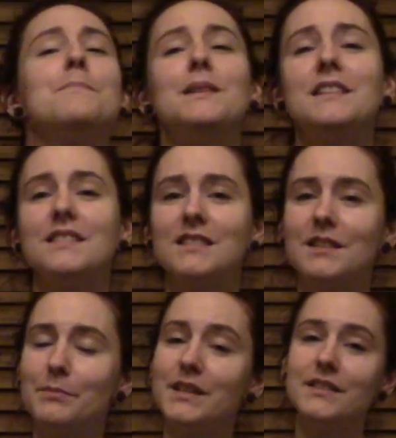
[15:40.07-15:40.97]
Please
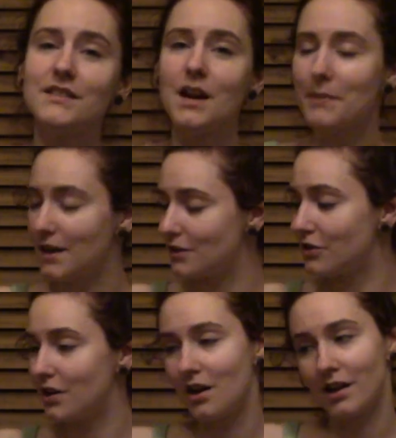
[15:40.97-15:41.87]
stop hitting
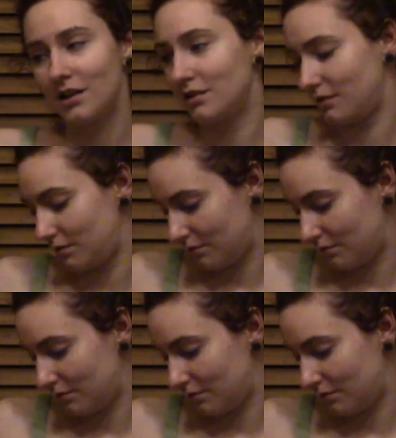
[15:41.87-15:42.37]
your noggin.